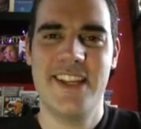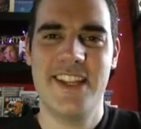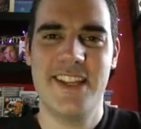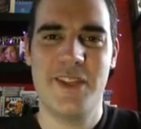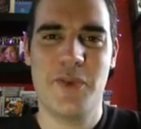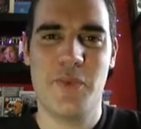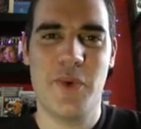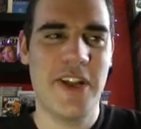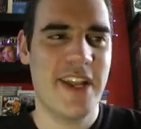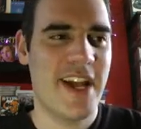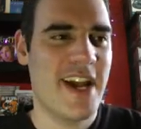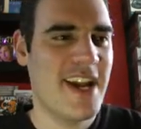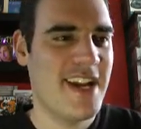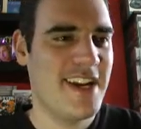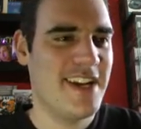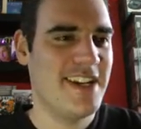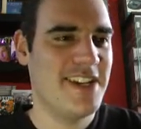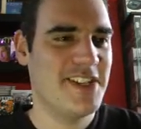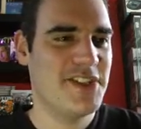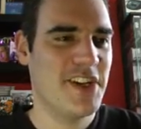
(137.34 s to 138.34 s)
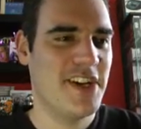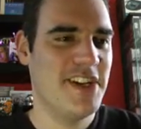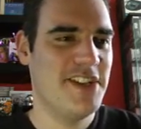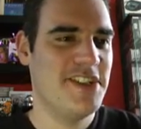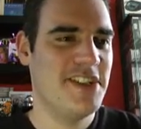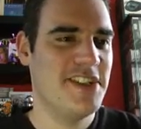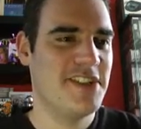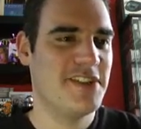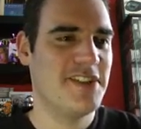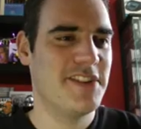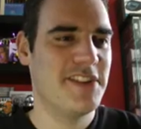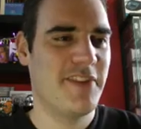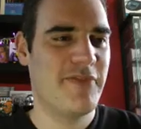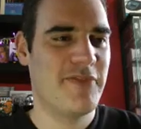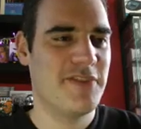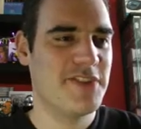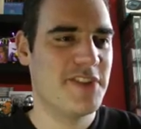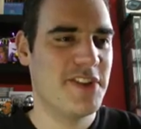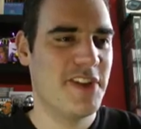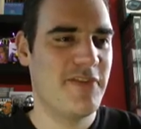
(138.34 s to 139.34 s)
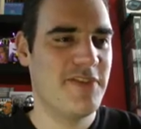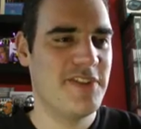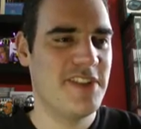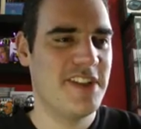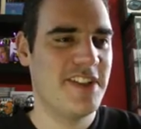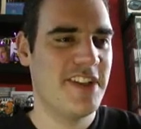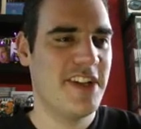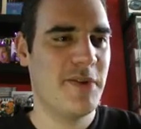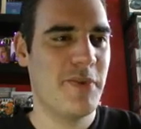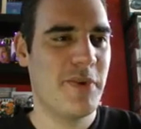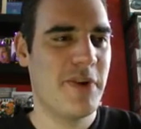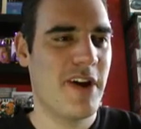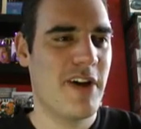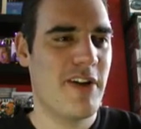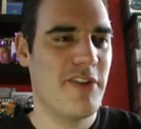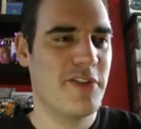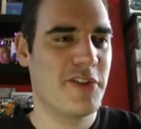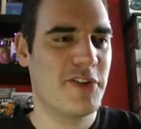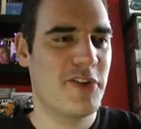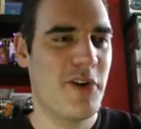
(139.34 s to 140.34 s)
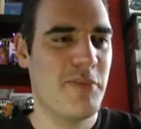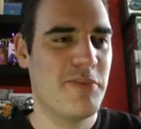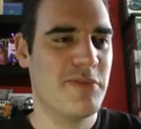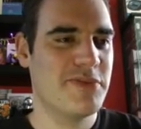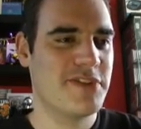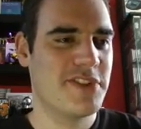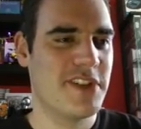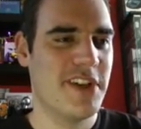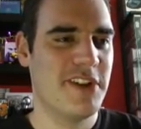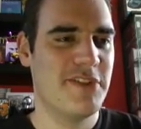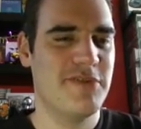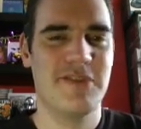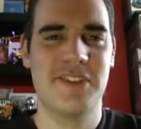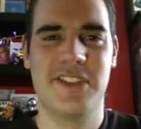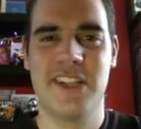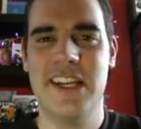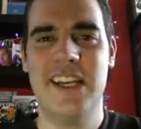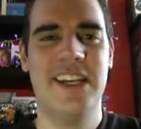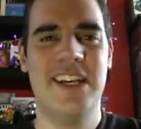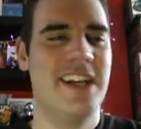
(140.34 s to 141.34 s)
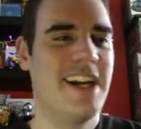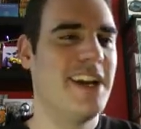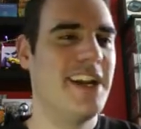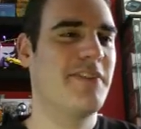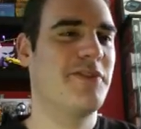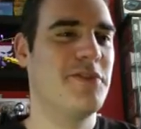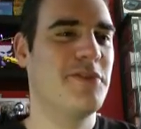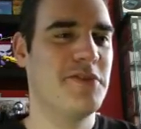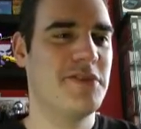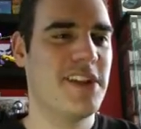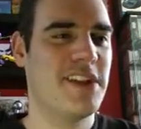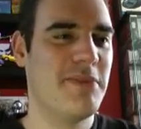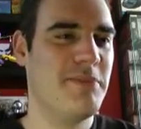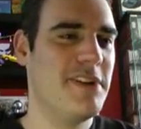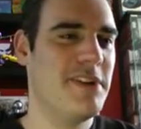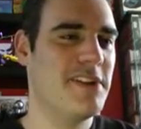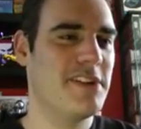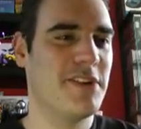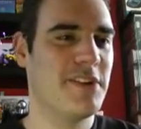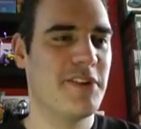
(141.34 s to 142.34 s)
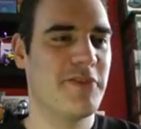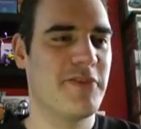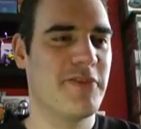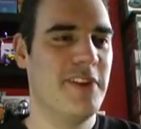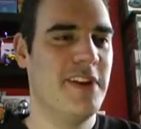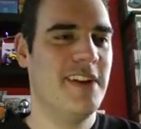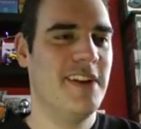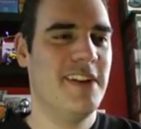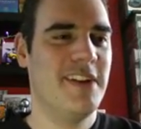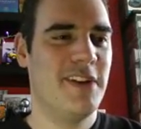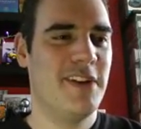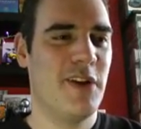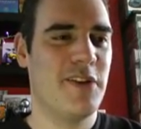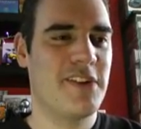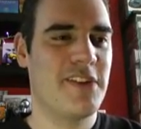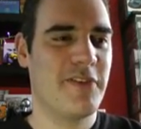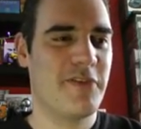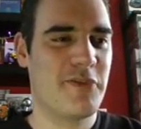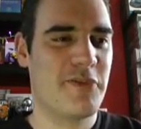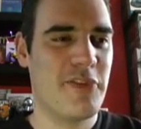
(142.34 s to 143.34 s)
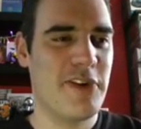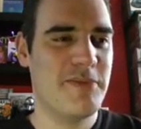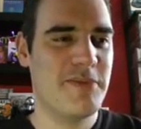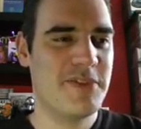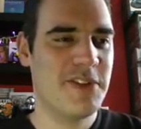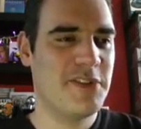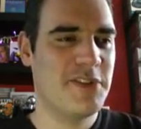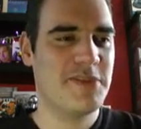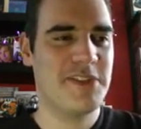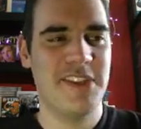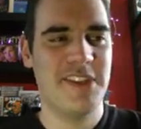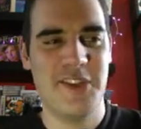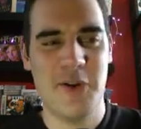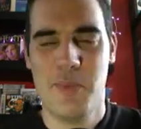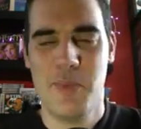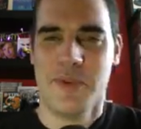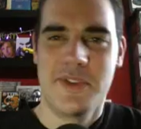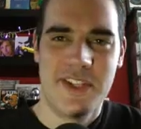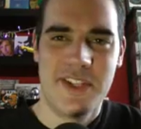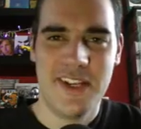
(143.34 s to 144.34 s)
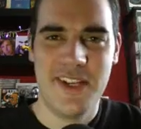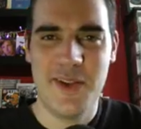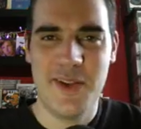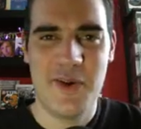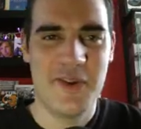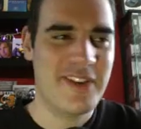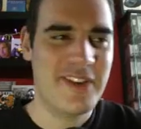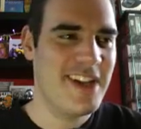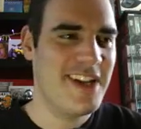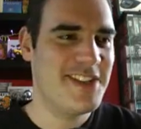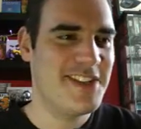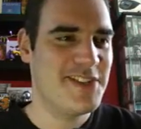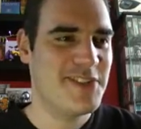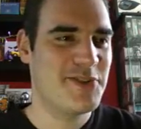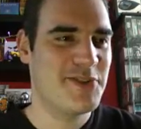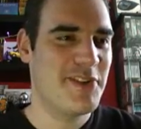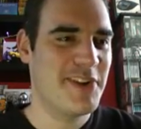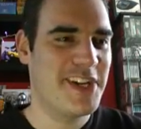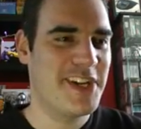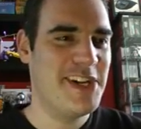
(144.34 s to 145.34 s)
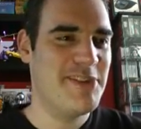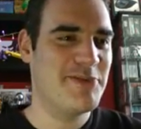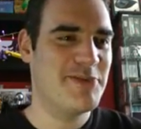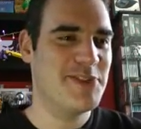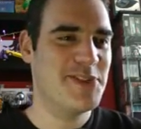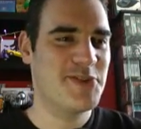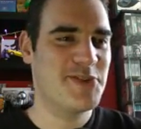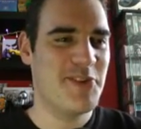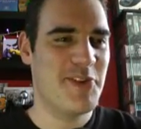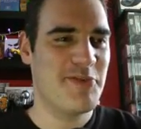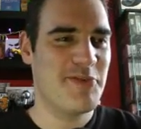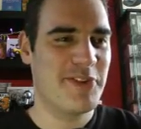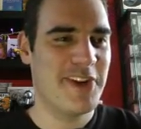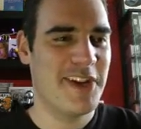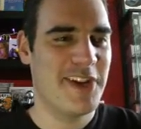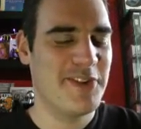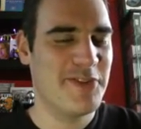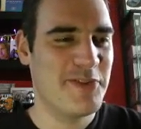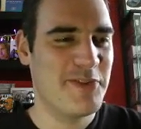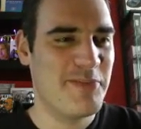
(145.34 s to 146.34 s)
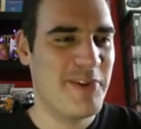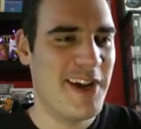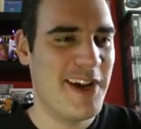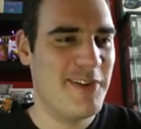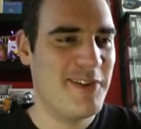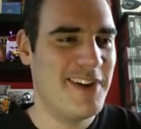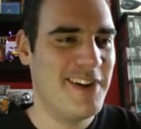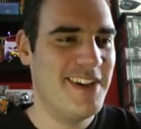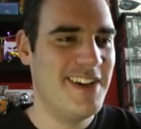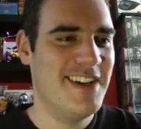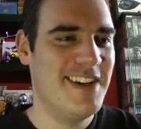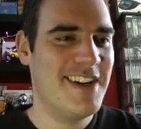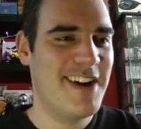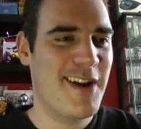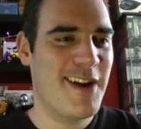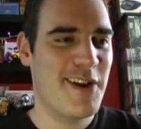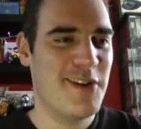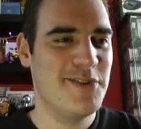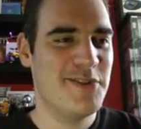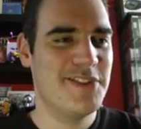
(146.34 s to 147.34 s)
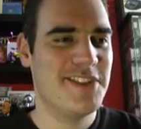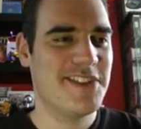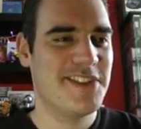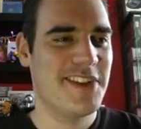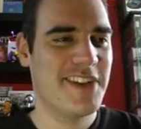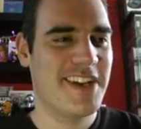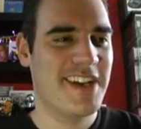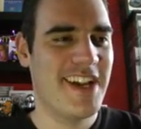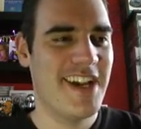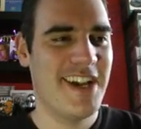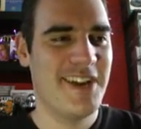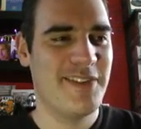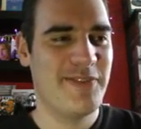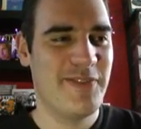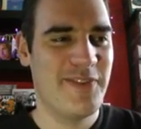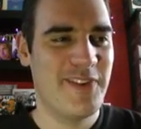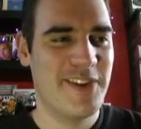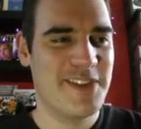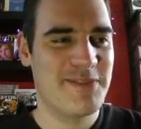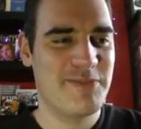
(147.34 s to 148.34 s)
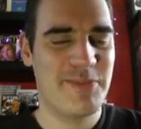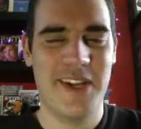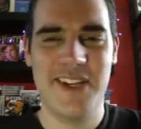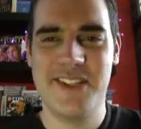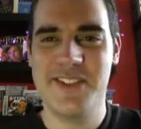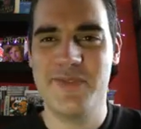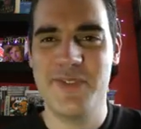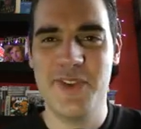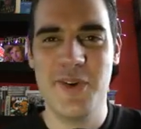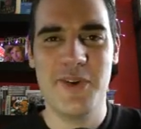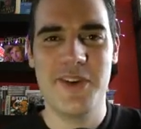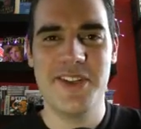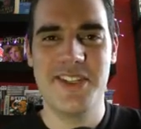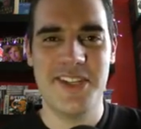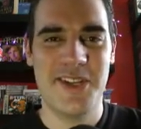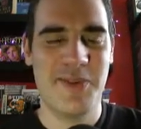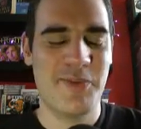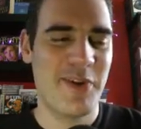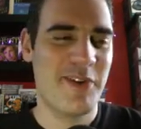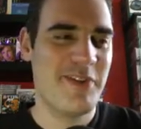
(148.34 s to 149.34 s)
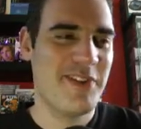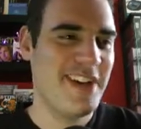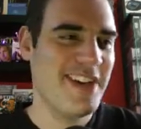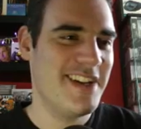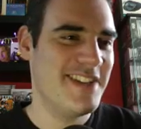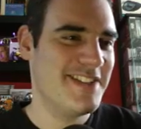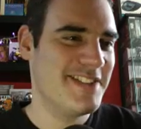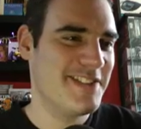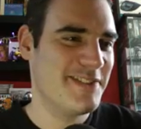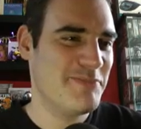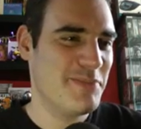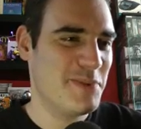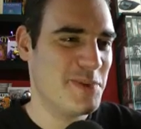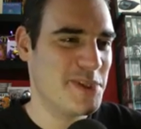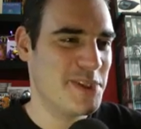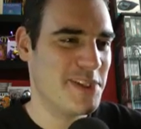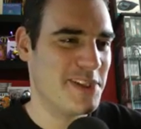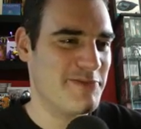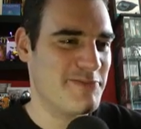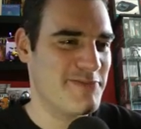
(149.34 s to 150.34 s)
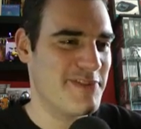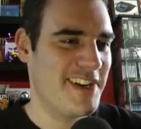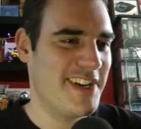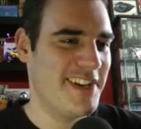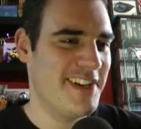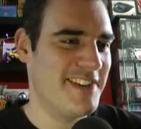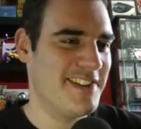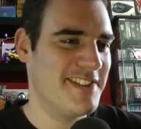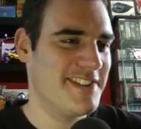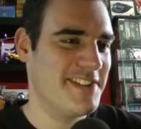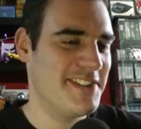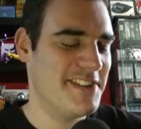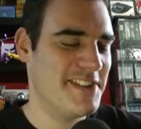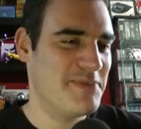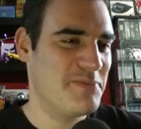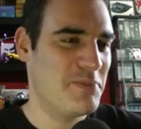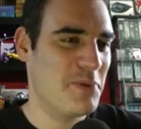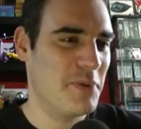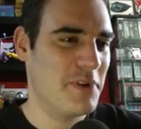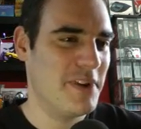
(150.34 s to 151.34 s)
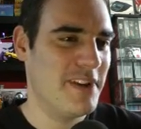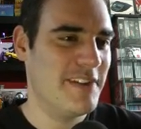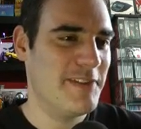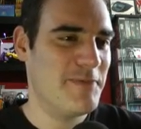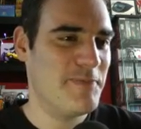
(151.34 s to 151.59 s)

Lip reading: way the handling changes on the different surfaces. Here we are on the cobblestones, and of course that means a lot of loss of grip, so you'll see the opposite lock there, just trying to keep control, get on the power, close as I can on first place. I've no idea where he is. I'm pushing really hard at this point,